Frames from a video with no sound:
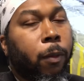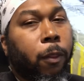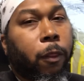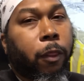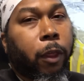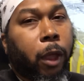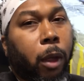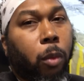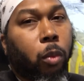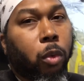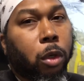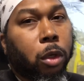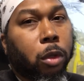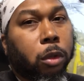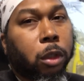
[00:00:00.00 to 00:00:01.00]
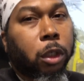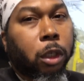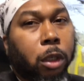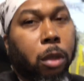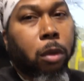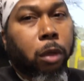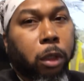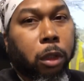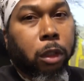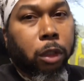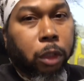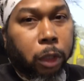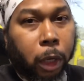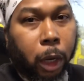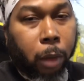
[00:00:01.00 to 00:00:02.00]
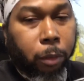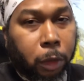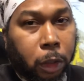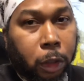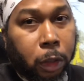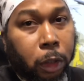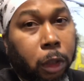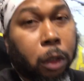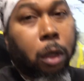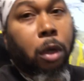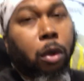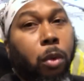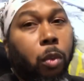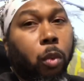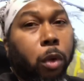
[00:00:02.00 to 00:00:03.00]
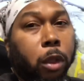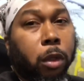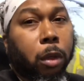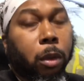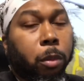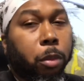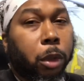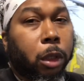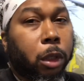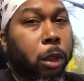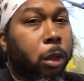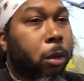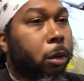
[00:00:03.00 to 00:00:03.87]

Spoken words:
that will still get the job done, whether it be,